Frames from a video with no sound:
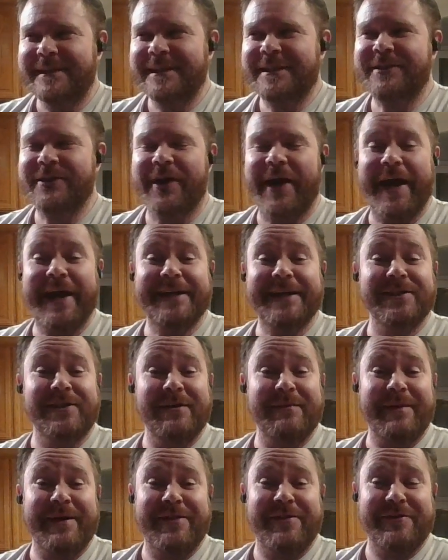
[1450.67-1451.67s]
Okay, it's
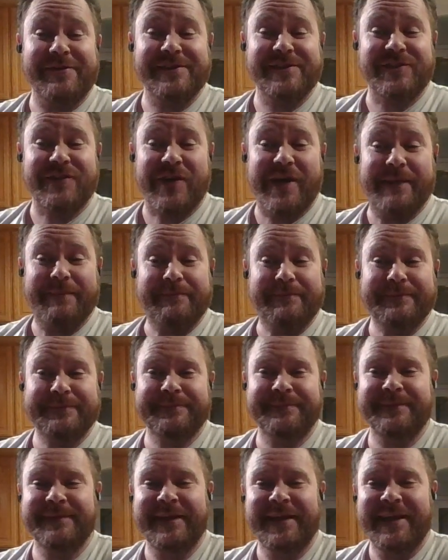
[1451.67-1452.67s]
on my 3rd stream.
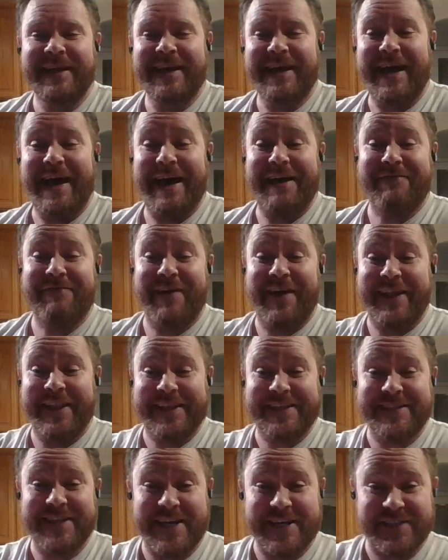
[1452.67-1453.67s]
I
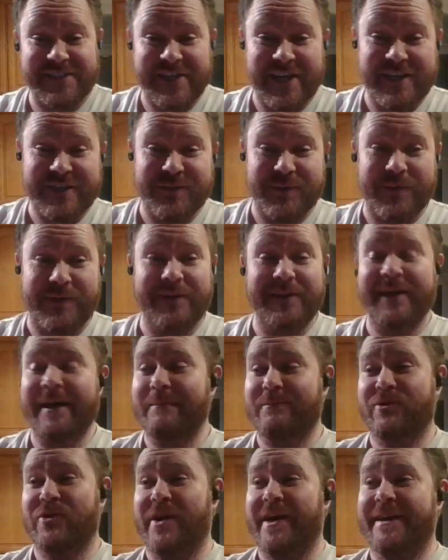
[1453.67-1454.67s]
finally set a schedule.
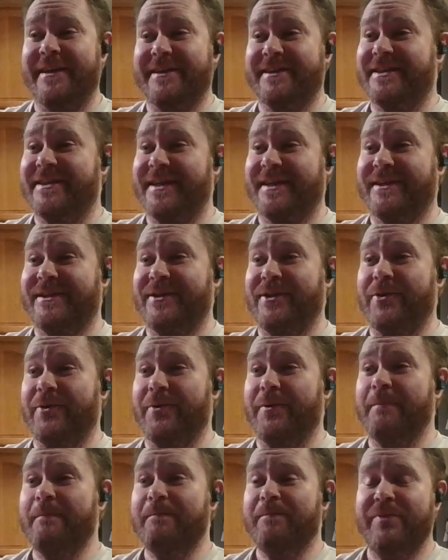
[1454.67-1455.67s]
I'm trying to stick
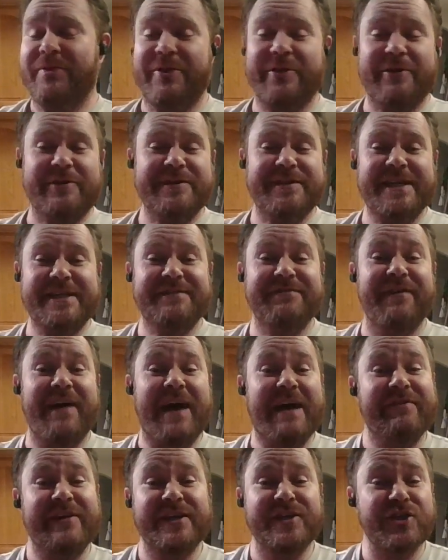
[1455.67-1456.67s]
to Thursdays
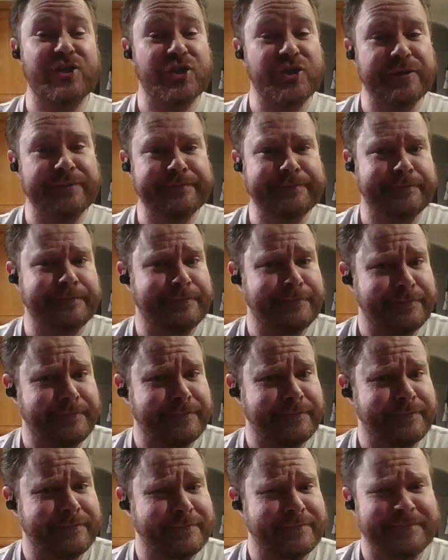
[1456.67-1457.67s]
5-ish.
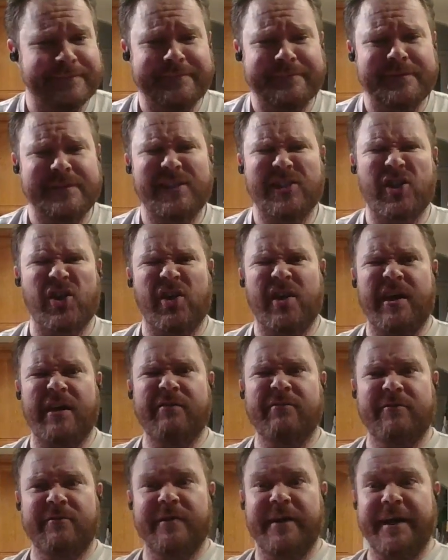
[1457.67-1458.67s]
It's good enough,
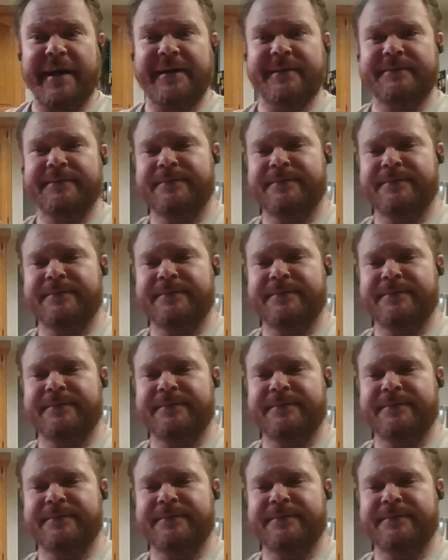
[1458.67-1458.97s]
right?